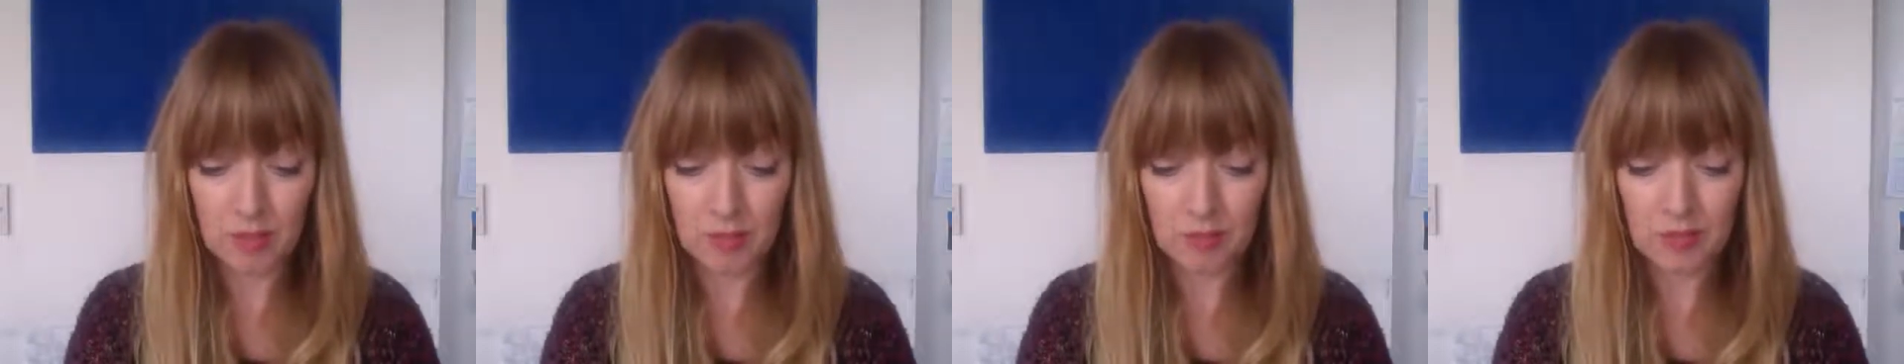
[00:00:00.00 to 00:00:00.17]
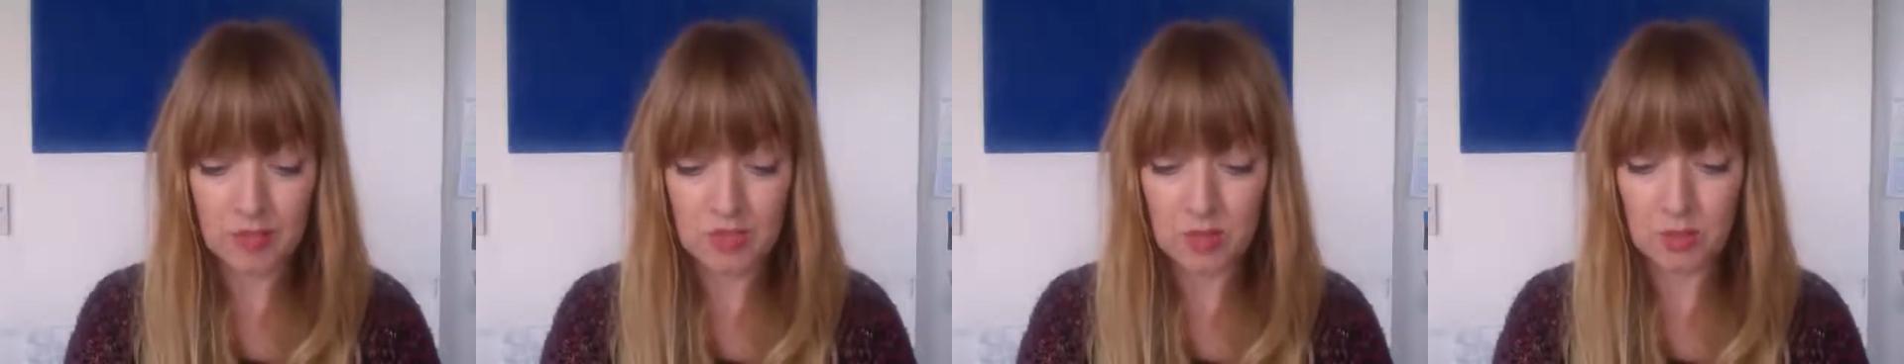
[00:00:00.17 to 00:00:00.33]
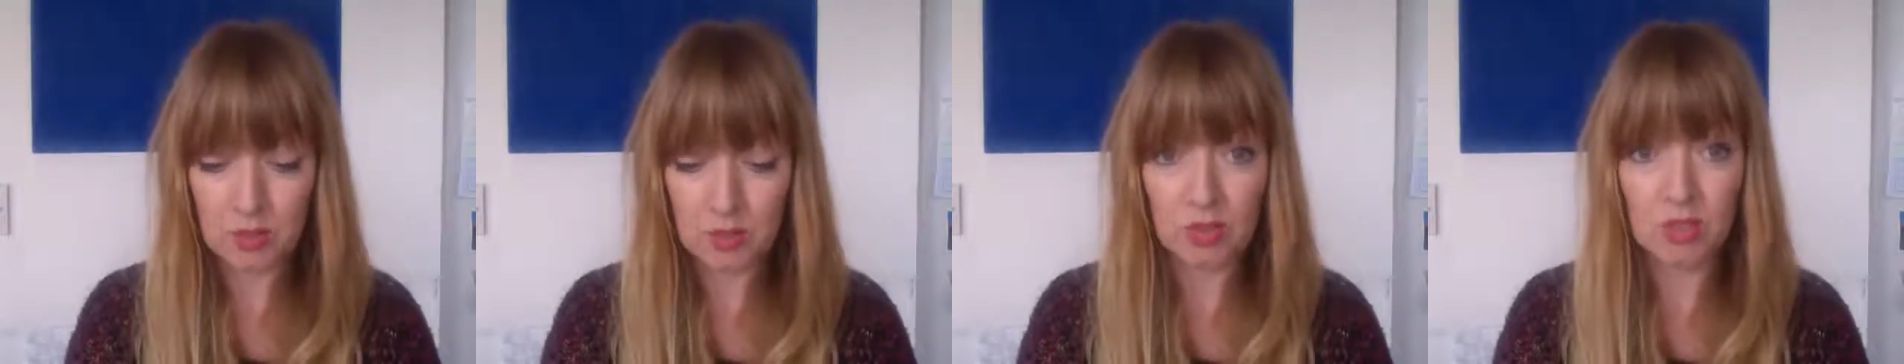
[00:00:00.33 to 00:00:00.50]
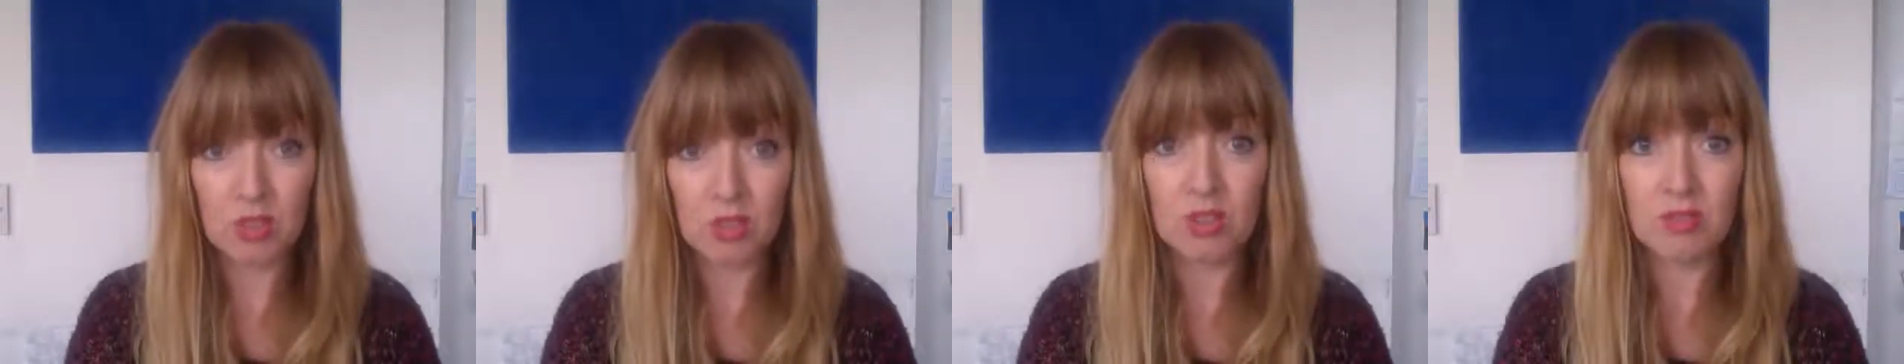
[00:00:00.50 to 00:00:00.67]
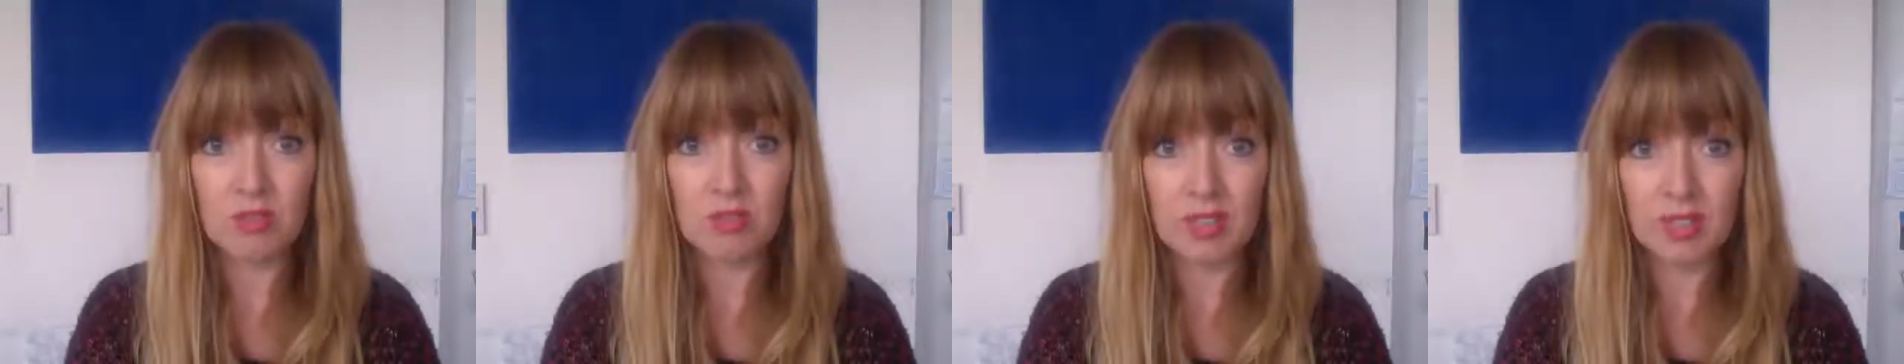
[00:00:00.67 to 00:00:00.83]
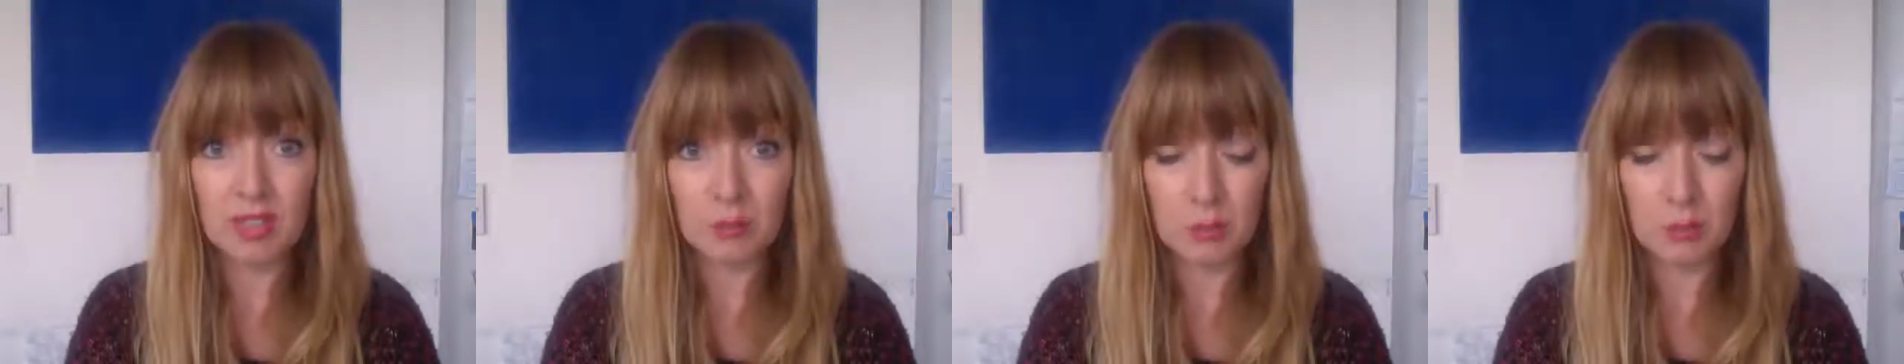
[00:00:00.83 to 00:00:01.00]
so it's all
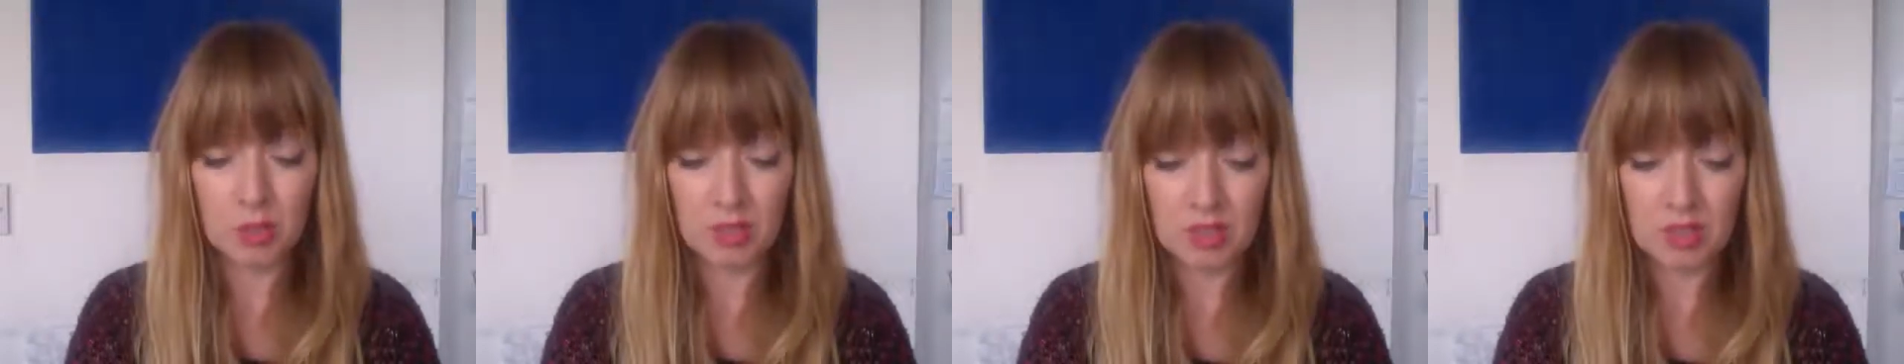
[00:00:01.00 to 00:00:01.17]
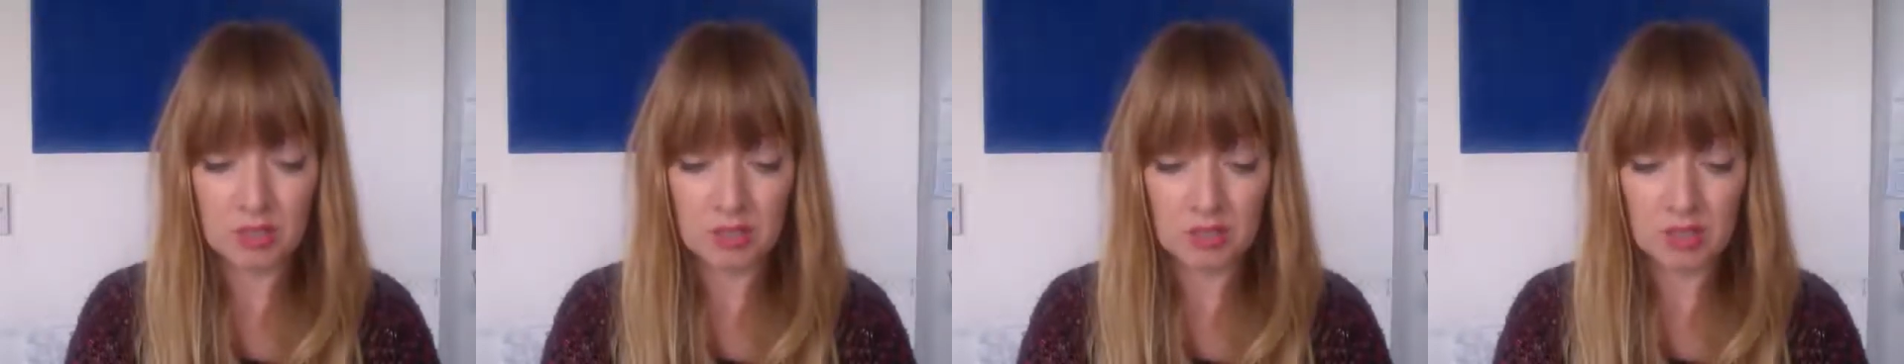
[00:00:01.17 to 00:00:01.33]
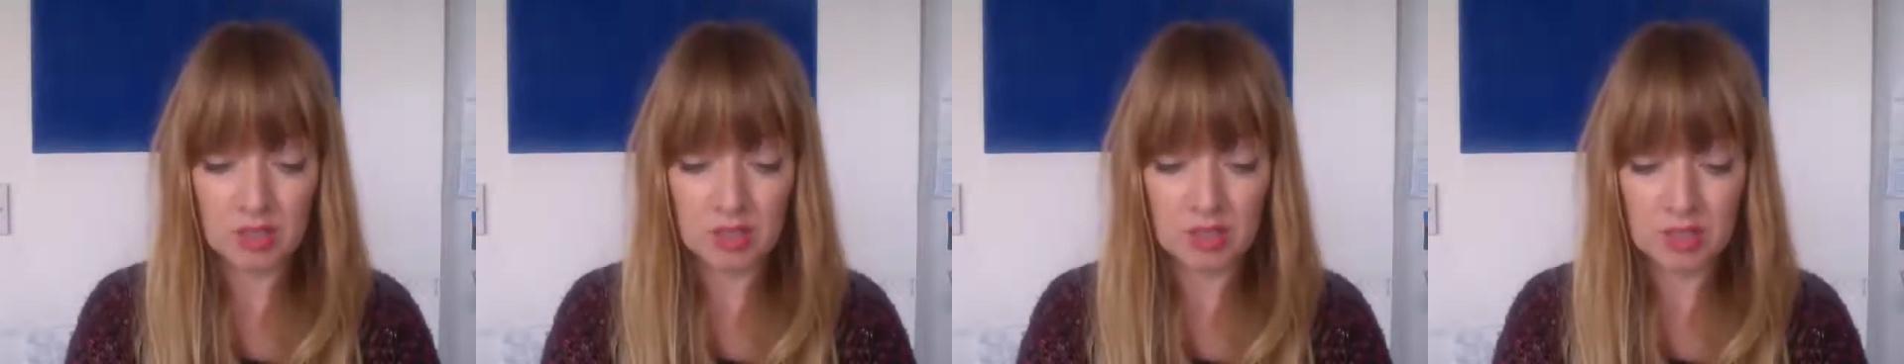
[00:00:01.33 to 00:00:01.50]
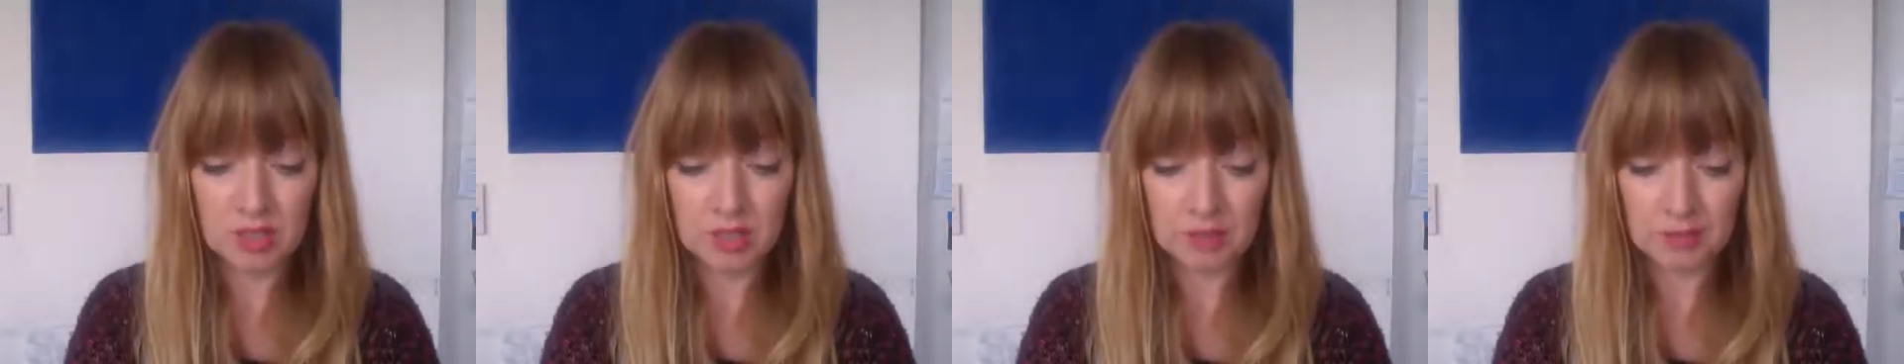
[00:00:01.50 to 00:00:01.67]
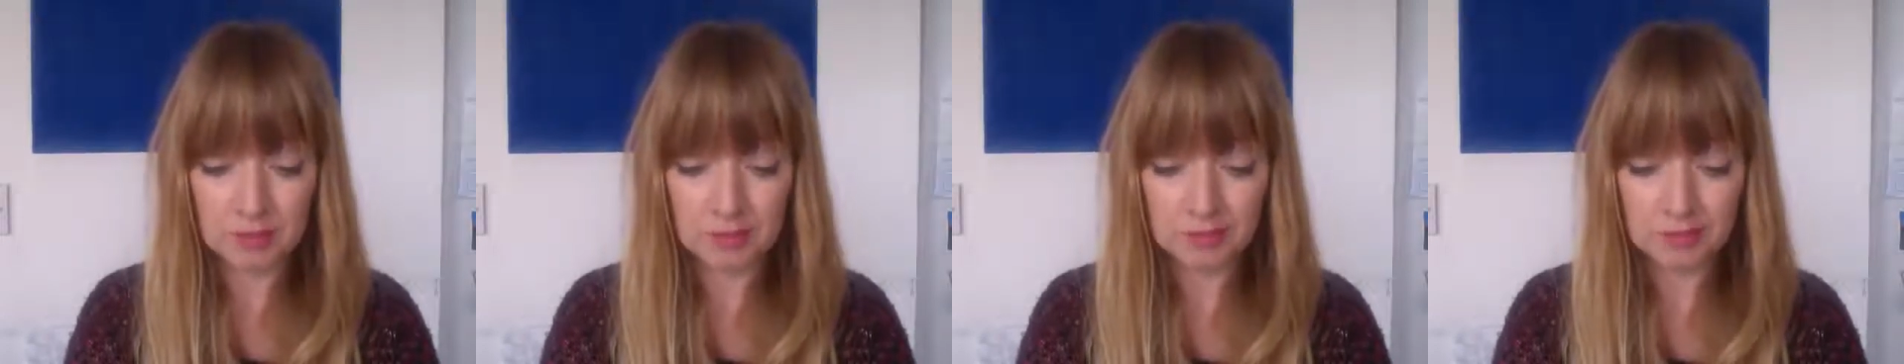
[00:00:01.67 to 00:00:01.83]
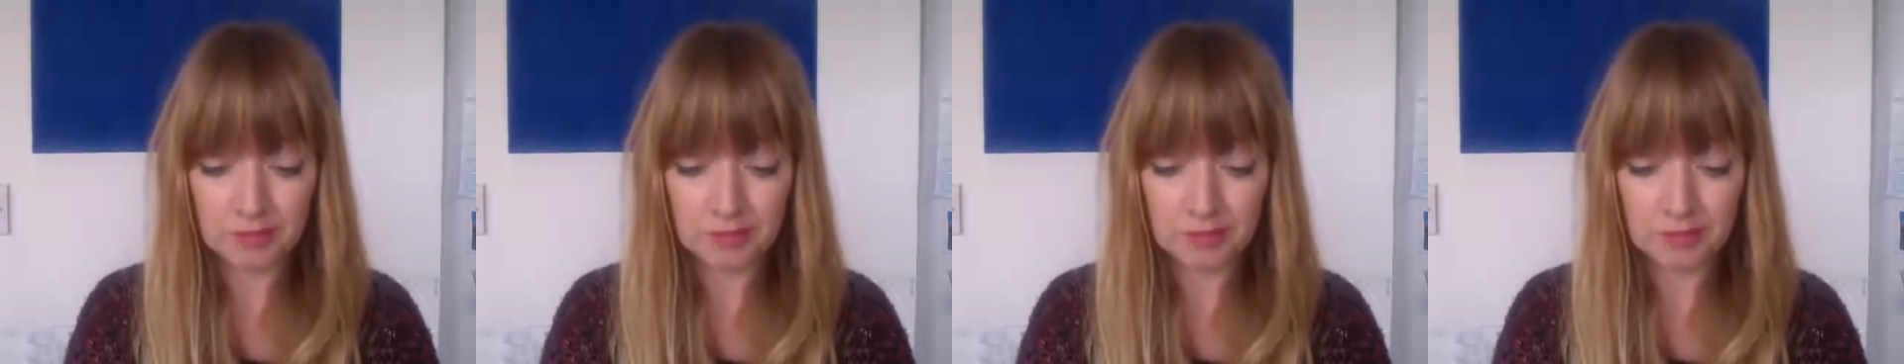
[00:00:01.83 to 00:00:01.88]
really moisturising,